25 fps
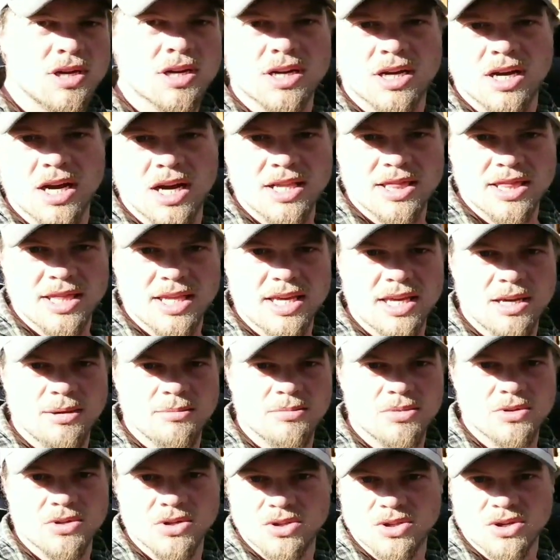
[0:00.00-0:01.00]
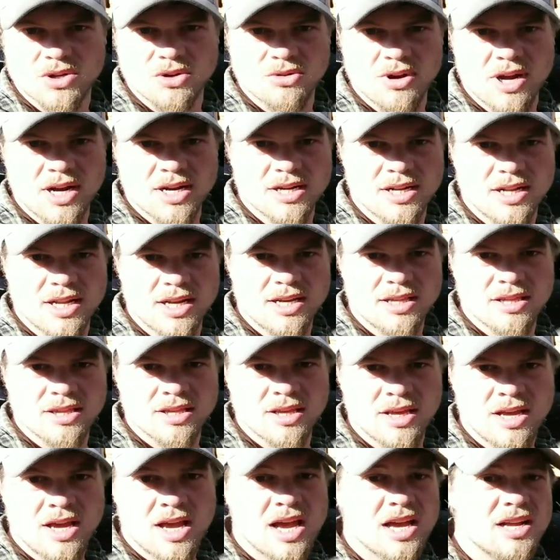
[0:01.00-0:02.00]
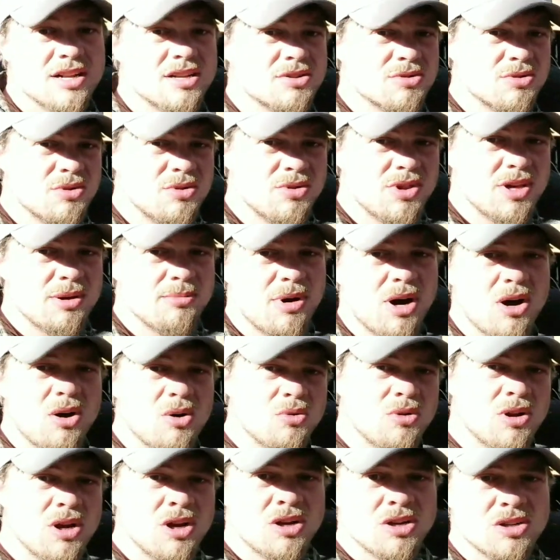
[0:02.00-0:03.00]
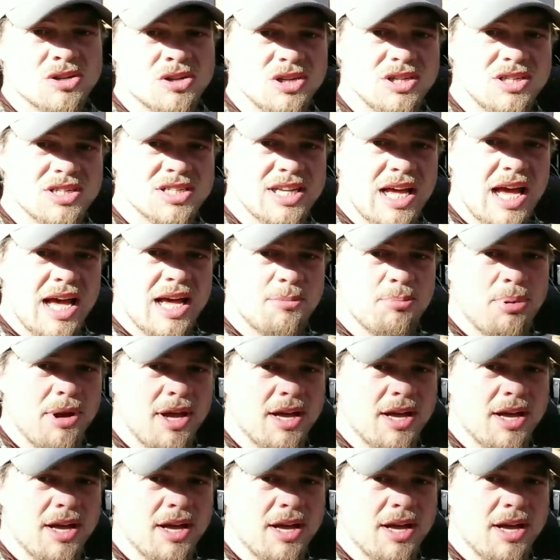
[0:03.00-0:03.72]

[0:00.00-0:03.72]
cut them to the correct length, and screw them on to your side